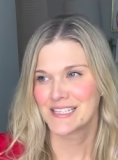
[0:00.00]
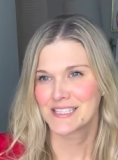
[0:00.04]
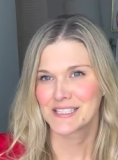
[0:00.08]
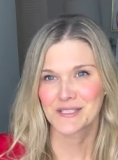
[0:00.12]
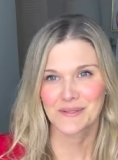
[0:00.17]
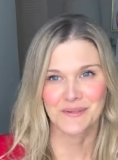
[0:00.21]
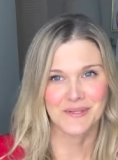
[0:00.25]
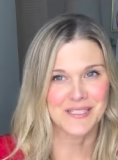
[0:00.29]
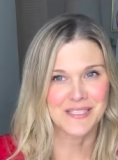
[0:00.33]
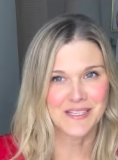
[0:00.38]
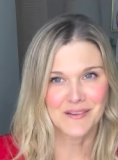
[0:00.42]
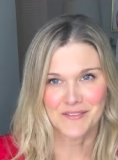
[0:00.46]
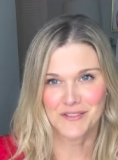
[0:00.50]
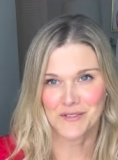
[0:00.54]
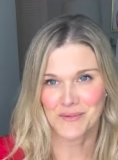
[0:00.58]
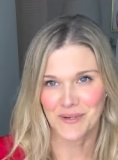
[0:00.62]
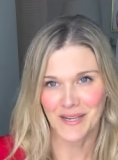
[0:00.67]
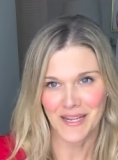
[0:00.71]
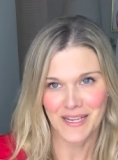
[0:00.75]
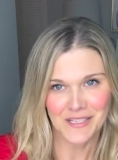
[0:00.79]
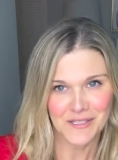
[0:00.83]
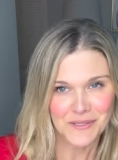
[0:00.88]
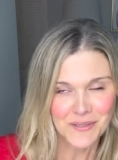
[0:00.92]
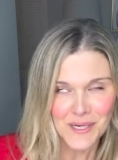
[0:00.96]
27,
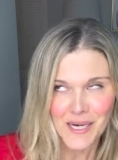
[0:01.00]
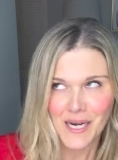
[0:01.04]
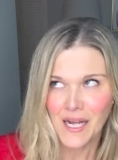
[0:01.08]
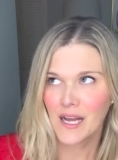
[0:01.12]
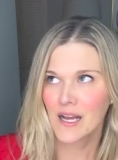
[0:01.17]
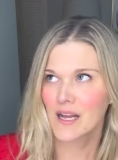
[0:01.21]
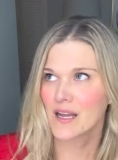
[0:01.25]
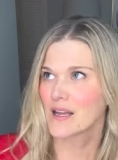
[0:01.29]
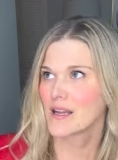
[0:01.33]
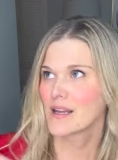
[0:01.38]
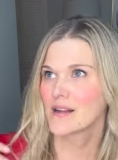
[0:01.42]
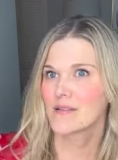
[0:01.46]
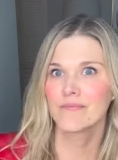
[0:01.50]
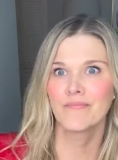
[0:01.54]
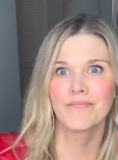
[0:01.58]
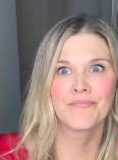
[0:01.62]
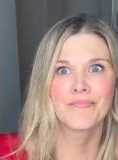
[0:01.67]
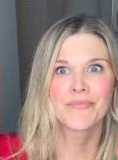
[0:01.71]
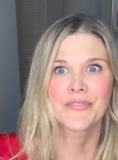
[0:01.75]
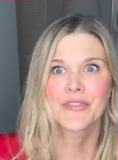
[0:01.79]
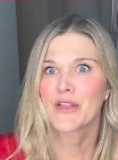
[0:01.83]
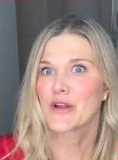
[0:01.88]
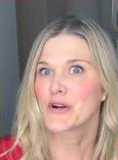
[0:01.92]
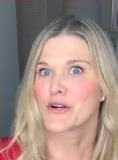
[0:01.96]
28, 29,
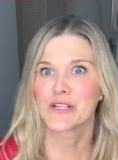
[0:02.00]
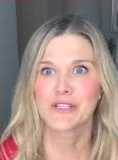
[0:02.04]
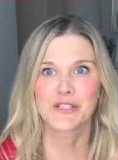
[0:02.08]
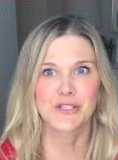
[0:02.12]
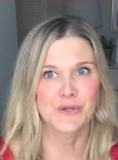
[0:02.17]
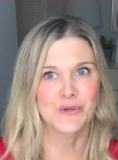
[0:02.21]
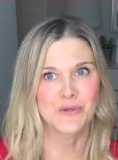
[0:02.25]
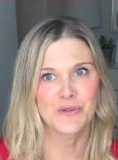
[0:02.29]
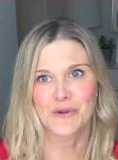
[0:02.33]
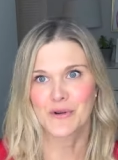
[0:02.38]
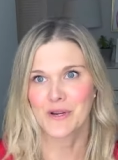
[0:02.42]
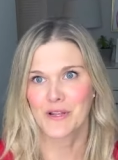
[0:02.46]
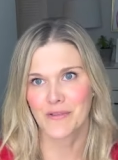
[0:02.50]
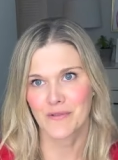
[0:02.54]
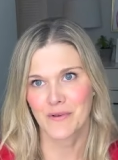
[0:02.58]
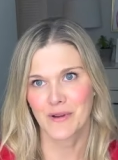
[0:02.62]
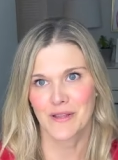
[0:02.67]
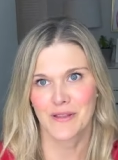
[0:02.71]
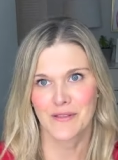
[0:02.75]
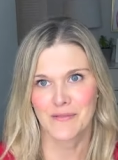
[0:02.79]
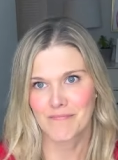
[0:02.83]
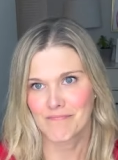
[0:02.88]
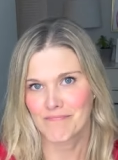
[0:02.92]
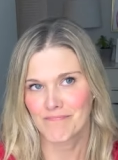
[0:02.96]
32,
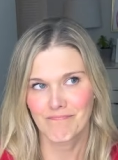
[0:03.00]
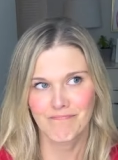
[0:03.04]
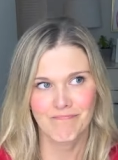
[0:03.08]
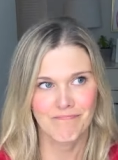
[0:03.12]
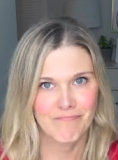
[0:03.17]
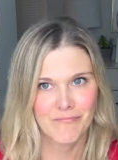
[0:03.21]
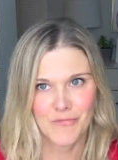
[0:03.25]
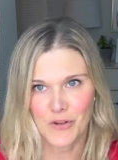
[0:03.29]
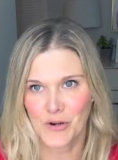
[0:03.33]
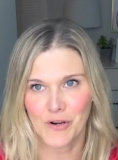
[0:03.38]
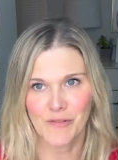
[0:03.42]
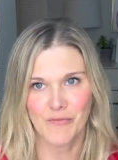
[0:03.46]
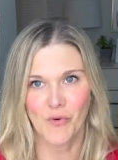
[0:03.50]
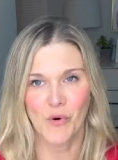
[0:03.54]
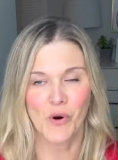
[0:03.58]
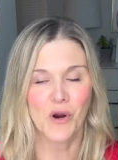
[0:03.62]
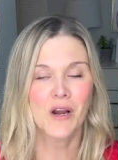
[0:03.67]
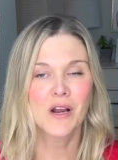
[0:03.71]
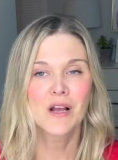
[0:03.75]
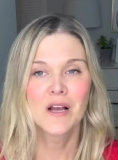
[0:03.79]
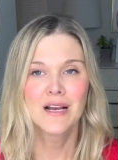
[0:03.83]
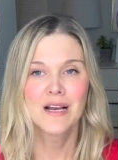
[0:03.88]
33, 34.